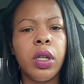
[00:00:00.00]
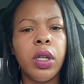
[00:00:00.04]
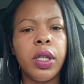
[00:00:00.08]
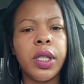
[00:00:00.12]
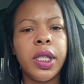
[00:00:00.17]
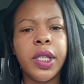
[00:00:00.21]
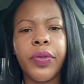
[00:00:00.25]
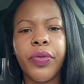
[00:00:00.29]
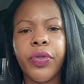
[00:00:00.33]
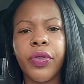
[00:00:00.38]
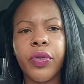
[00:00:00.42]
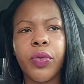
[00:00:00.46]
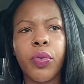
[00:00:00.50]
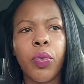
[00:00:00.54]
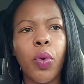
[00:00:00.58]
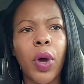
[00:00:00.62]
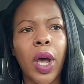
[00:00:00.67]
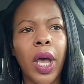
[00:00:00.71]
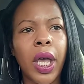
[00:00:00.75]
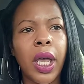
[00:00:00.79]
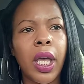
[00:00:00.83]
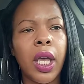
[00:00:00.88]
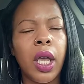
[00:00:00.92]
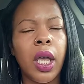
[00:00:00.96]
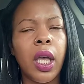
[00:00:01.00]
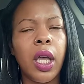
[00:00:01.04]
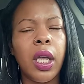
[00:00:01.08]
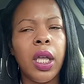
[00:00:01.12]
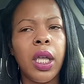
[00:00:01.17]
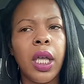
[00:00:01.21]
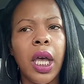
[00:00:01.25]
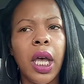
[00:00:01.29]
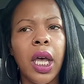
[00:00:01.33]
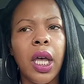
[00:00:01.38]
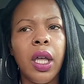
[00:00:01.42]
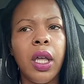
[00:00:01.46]
different way.
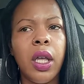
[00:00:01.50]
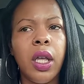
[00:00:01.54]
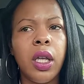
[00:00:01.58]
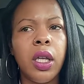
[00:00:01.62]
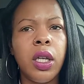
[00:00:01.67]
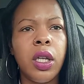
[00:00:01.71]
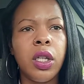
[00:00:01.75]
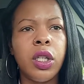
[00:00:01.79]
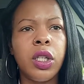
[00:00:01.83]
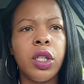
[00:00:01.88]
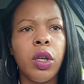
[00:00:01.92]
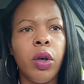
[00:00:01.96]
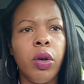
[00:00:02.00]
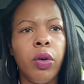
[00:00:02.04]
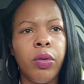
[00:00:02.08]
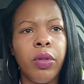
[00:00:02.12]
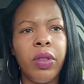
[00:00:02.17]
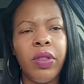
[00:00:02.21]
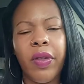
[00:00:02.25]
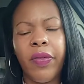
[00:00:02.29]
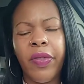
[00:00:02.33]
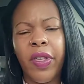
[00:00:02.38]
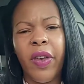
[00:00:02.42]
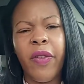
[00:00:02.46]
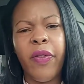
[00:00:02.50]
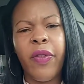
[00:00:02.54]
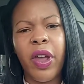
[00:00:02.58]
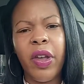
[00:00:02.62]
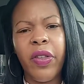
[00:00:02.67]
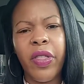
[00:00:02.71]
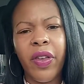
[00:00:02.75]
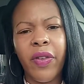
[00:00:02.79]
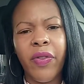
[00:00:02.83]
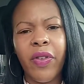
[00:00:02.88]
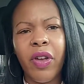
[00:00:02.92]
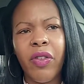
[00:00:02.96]
Yeah. So they're
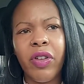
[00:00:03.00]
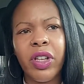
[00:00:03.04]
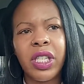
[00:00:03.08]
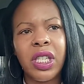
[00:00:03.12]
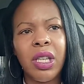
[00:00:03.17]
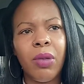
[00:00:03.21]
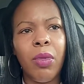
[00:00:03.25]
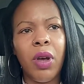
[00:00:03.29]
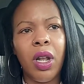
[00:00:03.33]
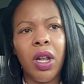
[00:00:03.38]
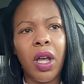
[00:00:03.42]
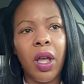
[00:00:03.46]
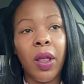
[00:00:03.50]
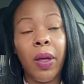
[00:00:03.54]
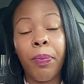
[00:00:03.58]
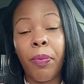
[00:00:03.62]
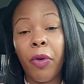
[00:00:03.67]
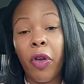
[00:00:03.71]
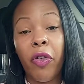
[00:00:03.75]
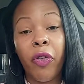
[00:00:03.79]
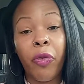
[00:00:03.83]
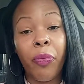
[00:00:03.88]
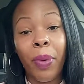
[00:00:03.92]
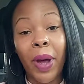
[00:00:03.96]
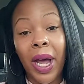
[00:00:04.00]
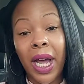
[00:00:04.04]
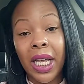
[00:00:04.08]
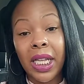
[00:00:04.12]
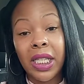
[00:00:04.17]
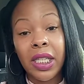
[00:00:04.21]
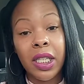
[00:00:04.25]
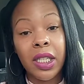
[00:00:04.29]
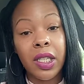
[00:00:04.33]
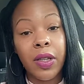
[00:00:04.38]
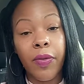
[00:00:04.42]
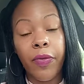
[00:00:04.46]
very similar. Both
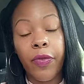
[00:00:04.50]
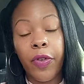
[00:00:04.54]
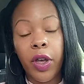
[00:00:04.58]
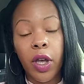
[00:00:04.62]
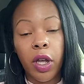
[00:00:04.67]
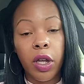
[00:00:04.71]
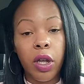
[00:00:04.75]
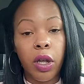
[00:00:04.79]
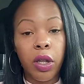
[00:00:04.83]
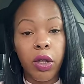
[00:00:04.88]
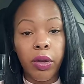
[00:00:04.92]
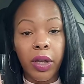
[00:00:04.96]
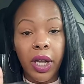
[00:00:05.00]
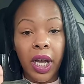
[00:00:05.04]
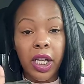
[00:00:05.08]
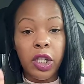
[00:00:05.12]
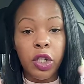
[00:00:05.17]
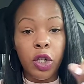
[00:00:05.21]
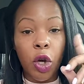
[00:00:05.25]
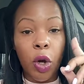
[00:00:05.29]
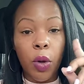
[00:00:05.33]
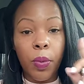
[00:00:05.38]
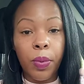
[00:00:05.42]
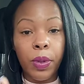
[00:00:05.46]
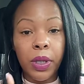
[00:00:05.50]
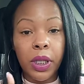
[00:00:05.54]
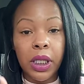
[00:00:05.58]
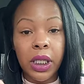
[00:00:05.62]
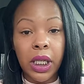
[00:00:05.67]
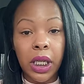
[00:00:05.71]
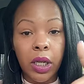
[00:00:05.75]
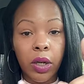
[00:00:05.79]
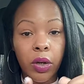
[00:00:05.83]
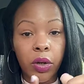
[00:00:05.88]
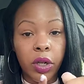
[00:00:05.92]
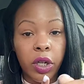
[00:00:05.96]
Pisces and Virgo, you guys are
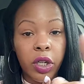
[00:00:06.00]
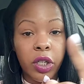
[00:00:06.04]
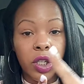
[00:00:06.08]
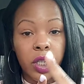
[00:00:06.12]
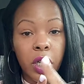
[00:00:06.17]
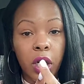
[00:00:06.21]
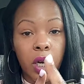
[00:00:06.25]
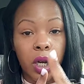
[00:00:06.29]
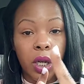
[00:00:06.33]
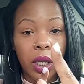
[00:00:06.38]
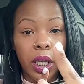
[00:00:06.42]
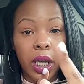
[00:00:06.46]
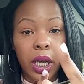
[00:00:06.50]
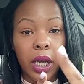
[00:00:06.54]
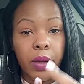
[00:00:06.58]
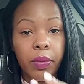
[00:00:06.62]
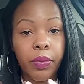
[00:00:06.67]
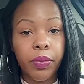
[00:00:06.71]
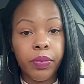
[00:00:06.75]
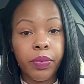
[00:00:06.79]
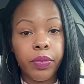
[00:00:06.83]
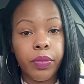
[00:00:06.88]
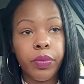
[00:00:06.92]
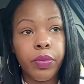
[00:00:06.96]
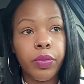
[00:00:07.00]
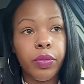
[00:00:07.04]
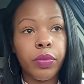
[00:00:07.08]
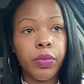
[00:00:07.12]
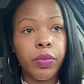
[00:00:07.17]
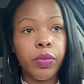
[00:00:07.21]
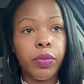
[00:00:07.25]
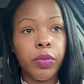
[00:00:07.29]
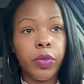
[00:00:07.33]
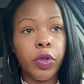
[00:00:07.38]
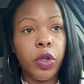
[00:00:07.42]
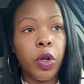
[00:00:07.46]
opposite on the chart. Yeah,
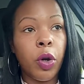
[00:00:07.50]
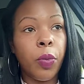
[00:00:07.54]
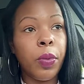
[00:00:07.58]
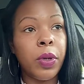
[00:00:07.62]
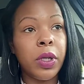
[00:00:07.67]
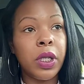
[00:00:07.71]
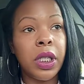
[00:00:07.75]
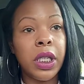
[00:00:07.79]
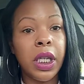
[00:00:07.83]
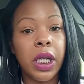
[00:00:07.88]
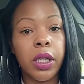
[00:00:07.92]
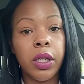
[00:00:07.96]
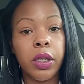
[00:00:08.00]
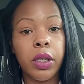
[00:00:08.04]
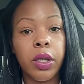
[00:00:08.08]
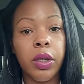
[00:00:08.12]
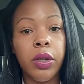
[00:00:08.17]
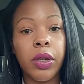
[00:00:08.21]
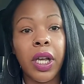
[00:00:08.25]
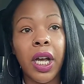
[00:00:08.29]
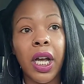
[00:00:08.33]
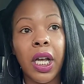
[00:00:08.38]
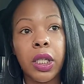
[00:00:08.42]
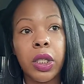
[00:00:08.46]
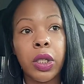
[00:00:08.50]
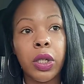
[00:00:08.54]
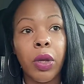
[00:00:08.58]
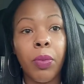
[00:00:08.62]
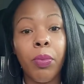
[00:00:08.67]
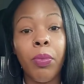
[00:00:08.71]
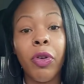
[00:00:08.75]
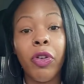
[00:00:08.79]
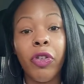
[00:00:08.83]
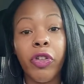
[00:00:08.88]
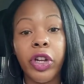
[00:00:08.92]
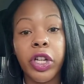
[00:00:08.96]
opposite. So you guys can
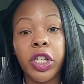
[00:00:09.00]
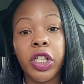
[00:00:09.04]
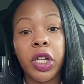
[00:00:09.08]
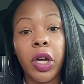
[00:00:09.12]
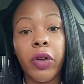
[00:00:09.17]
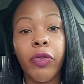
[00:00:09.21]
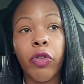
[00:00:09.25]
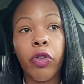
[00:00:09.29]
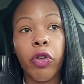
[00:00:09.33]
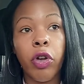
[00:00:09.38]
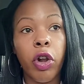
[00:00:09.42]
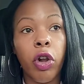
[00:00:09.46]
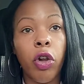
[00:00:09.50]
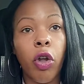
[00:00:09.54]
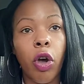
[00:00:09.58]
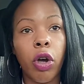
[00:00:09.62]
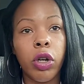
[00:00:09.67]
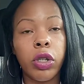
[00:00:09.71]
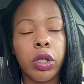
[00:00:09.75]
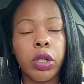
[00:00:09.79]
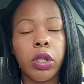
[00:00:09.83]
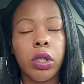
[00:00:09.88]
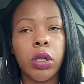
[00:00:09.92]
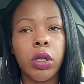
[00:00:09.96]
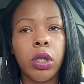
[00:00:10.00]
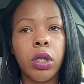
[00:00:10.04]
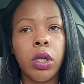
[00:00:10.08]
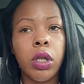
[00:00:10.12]
mirror each other a lot.